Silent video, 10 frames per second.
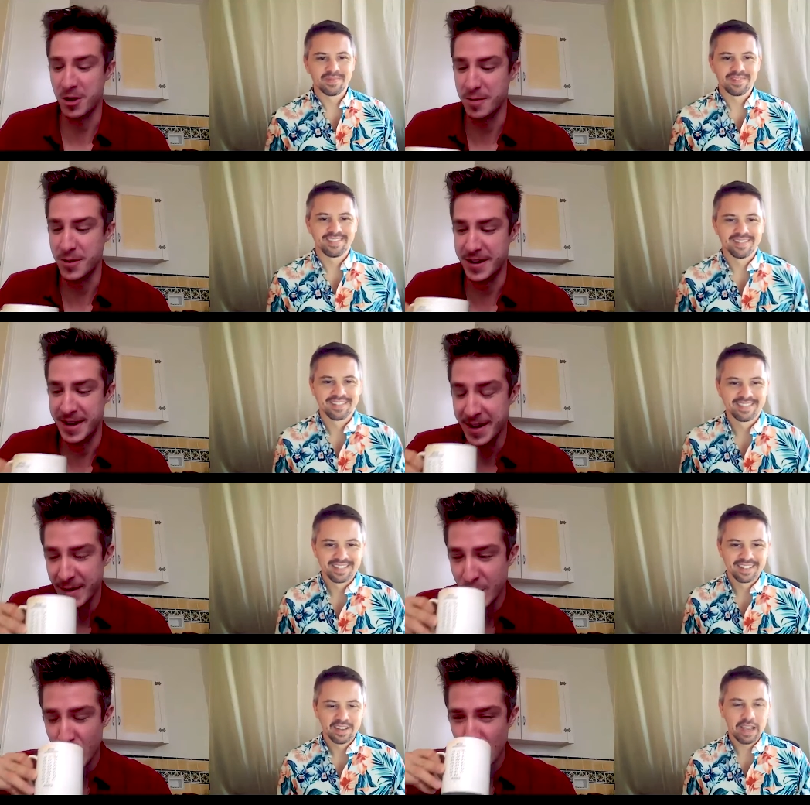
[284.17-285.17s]
Speaker 1: community.
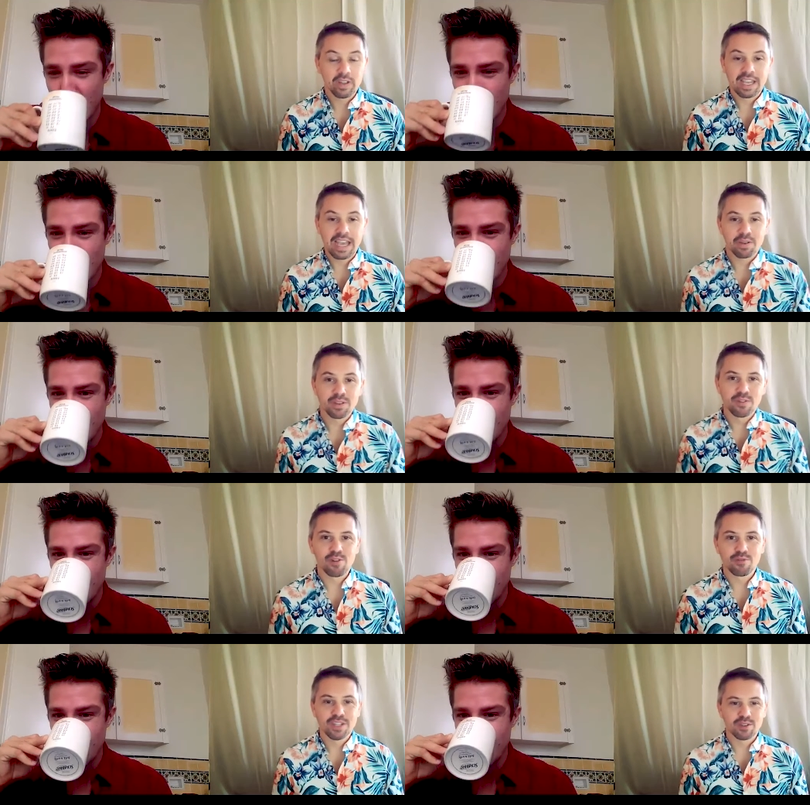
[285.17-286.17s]
Everything happens for a
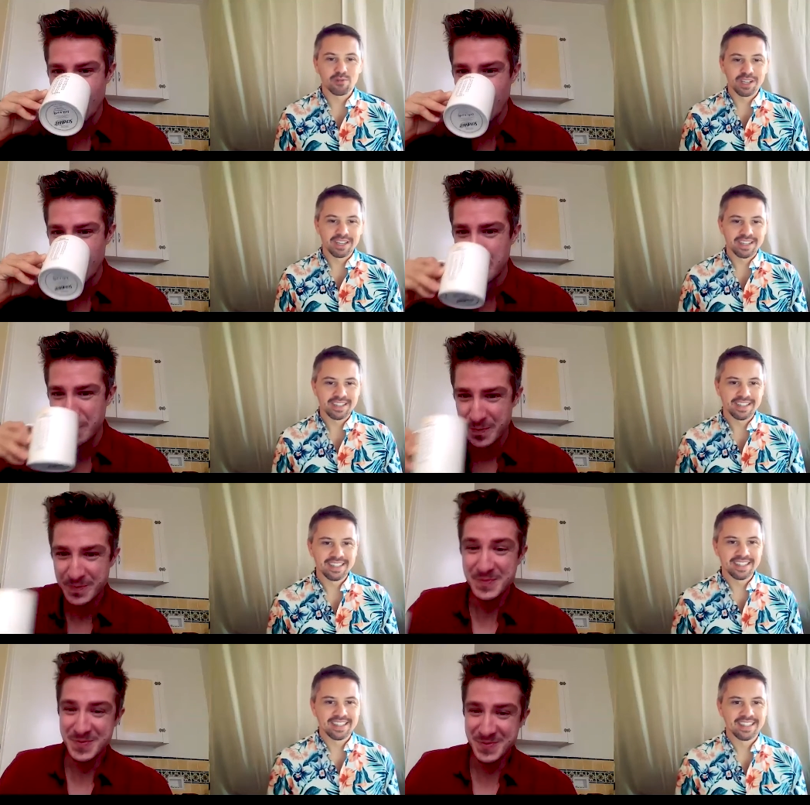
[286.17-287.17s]
reason, right?
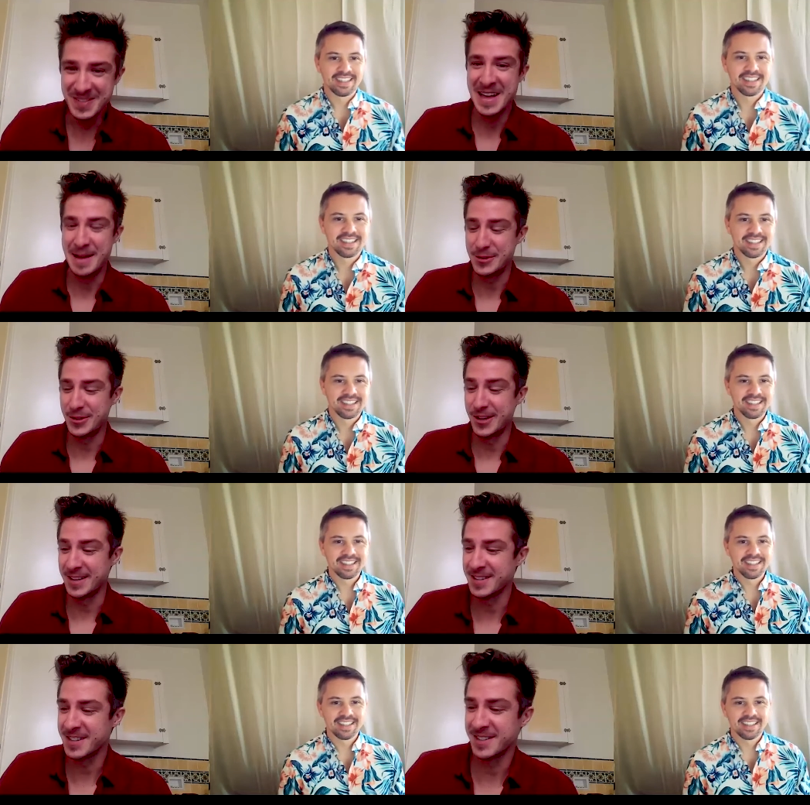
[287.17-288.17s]
Absolutely.
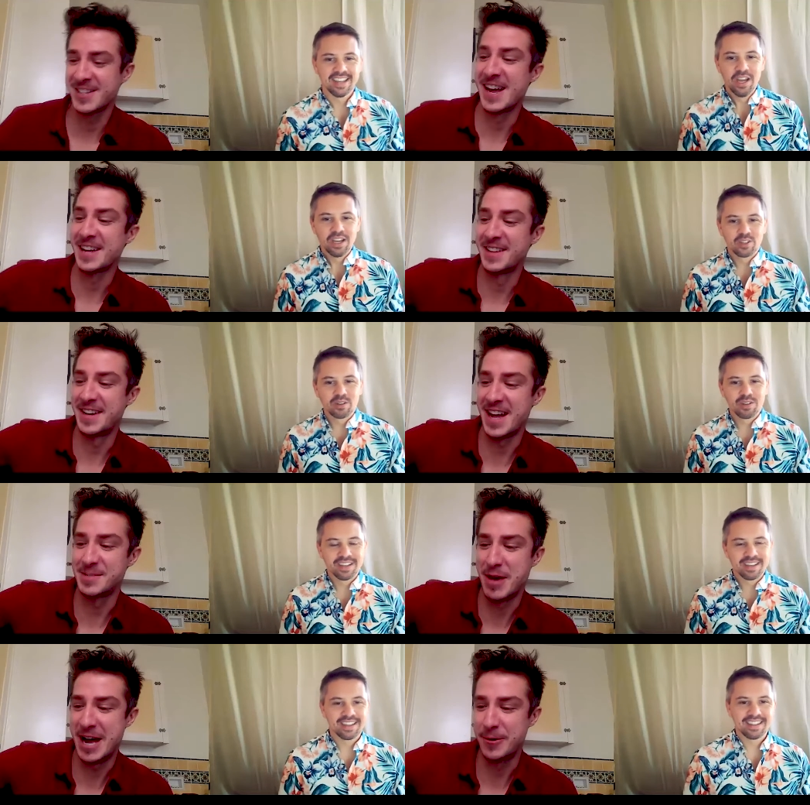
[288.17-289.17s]
Connect the dots
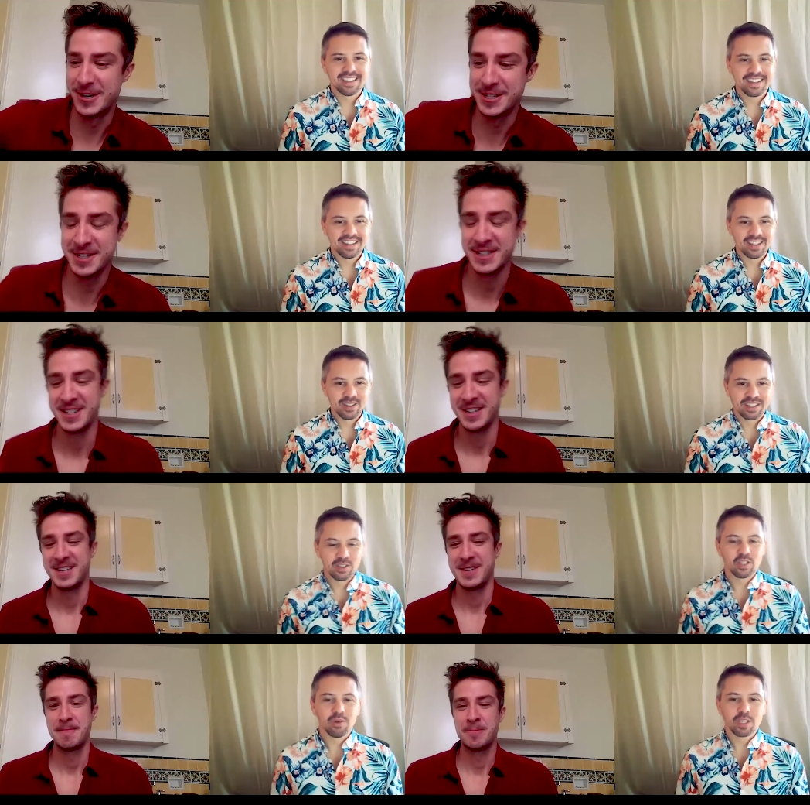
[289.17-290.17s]
backwards.
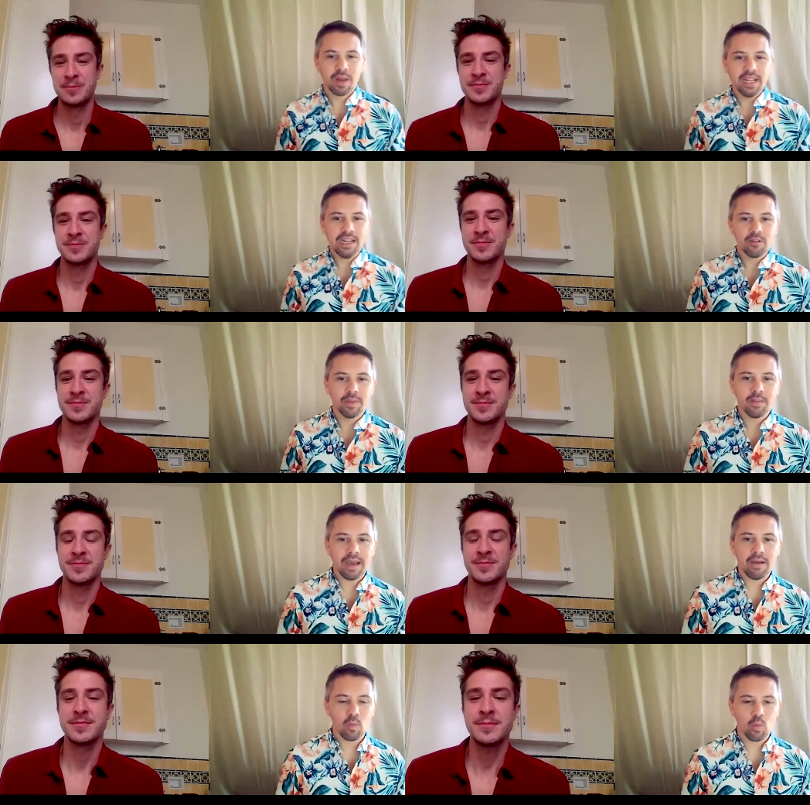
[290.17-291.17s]
So
Speaker 2: explain a little bit
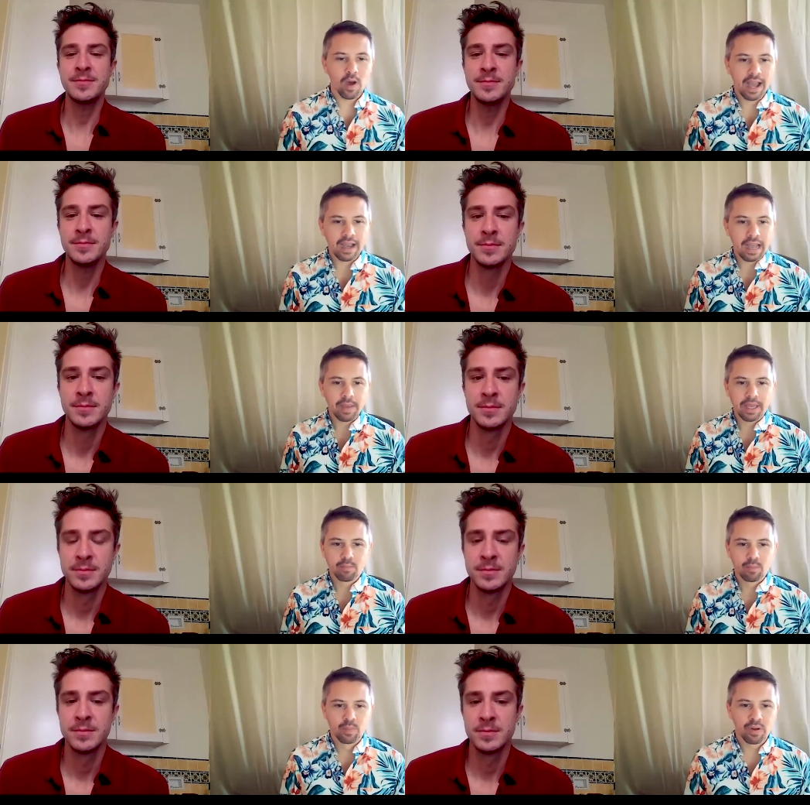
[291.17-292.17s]
about what, I
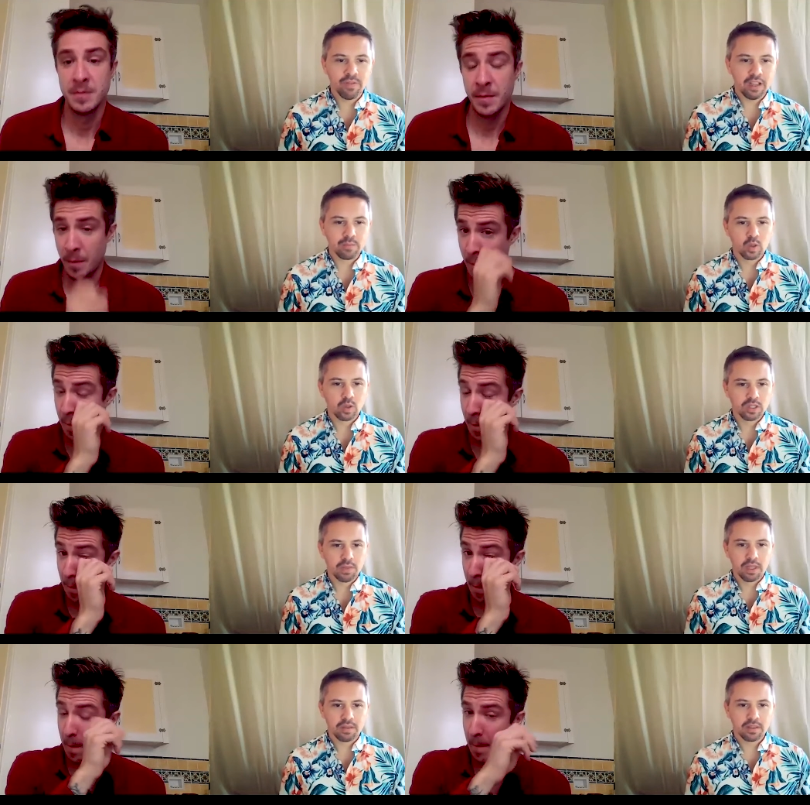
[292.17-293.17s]
mean, briefly, I'm sure some
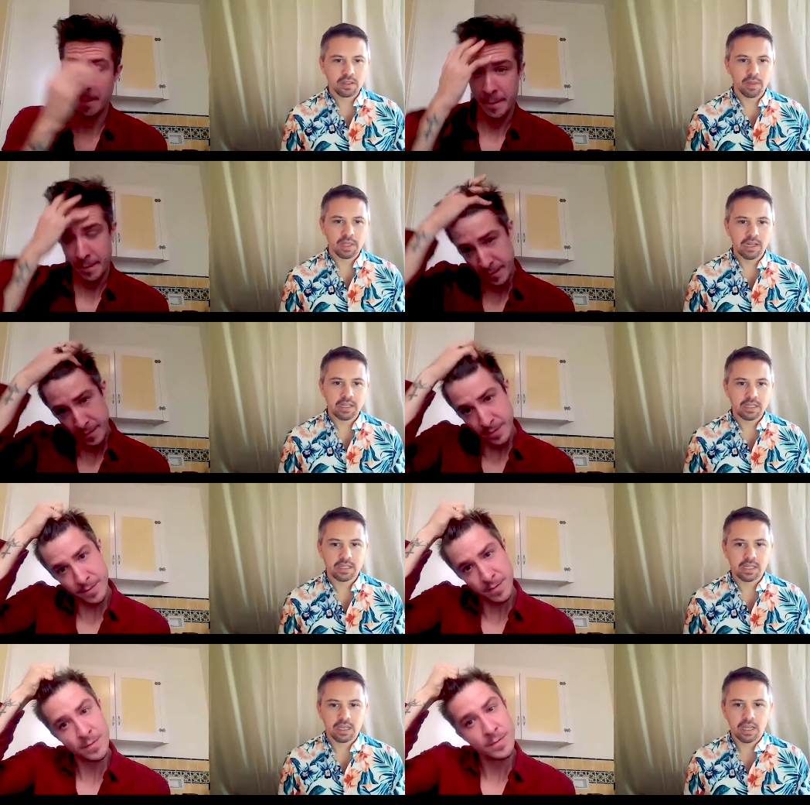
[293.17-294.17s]
of the listeners
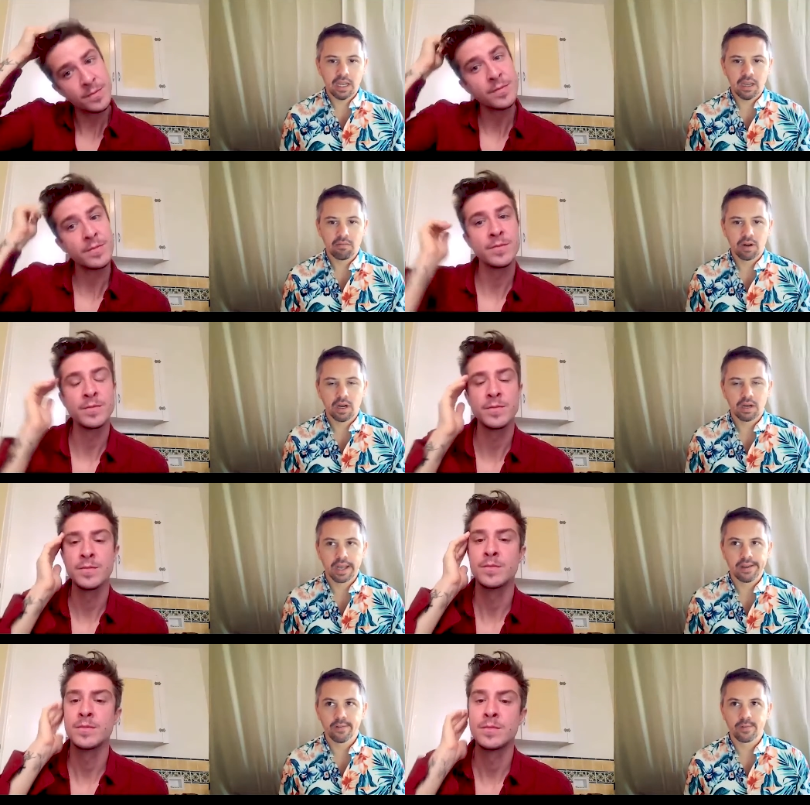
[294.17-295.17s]
in here are
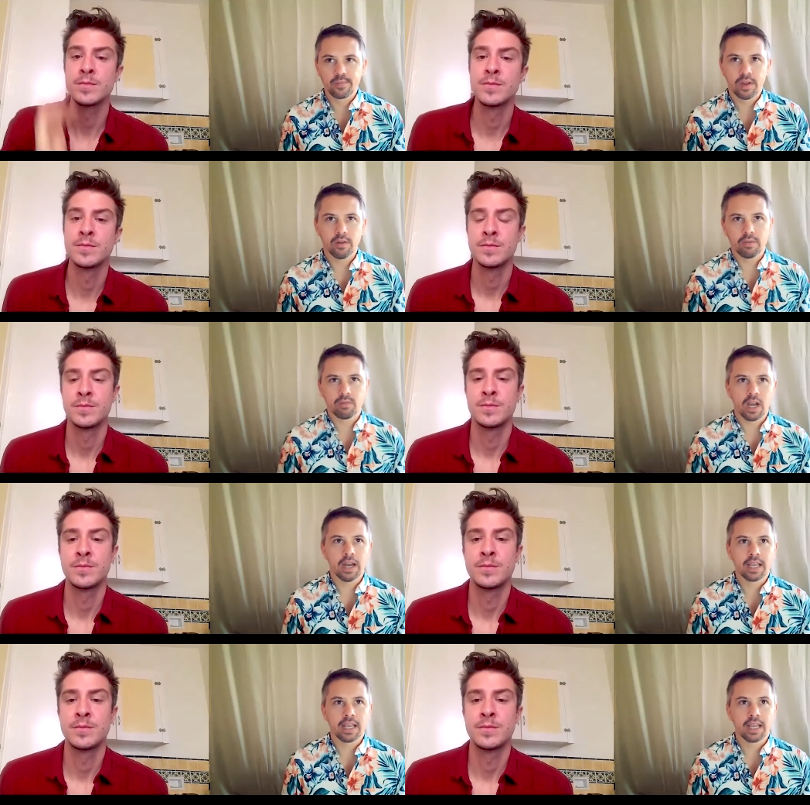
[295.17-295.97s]
kind of, they're kind of